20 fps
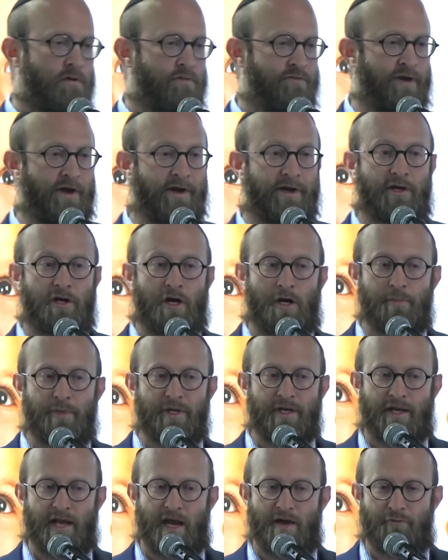very
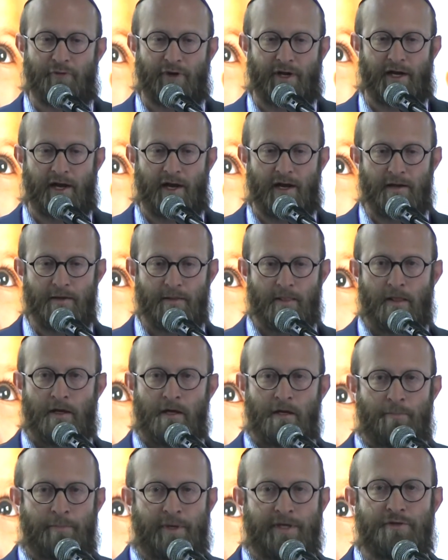common in Africa,
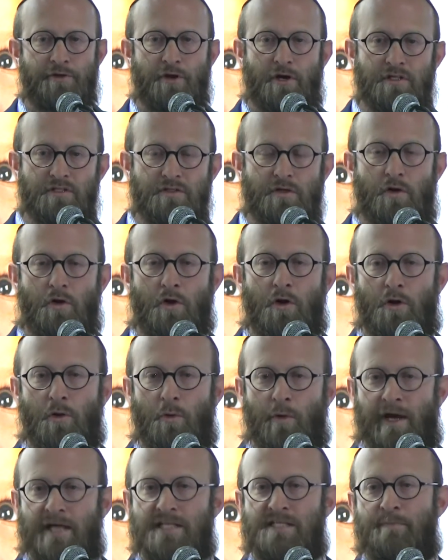but not
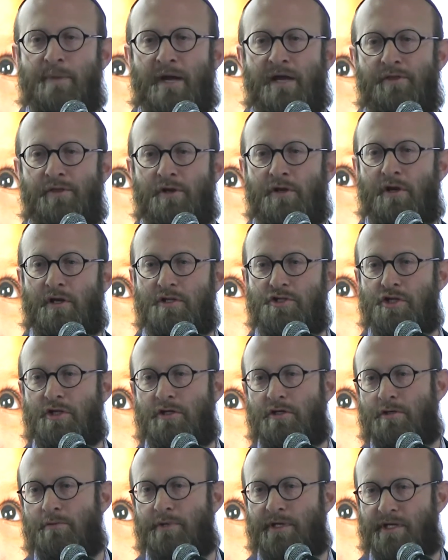always
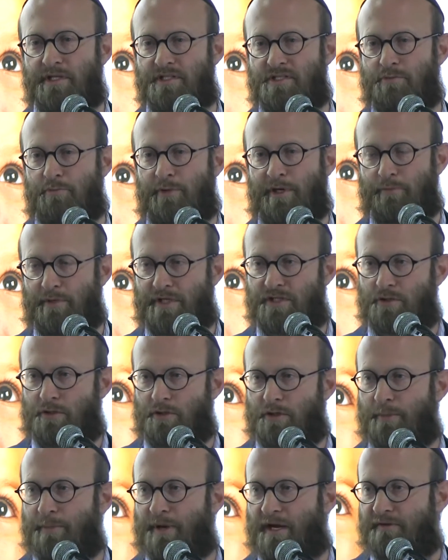pathological when we
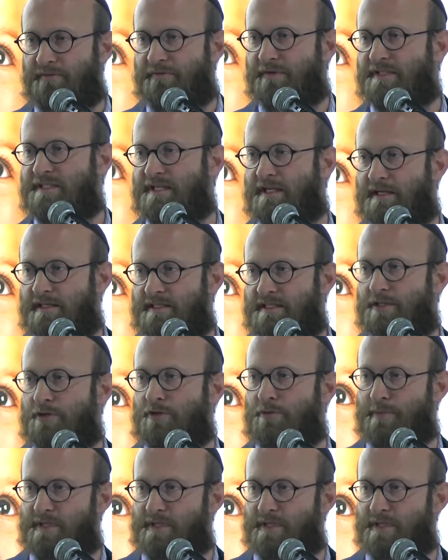talk about fertility or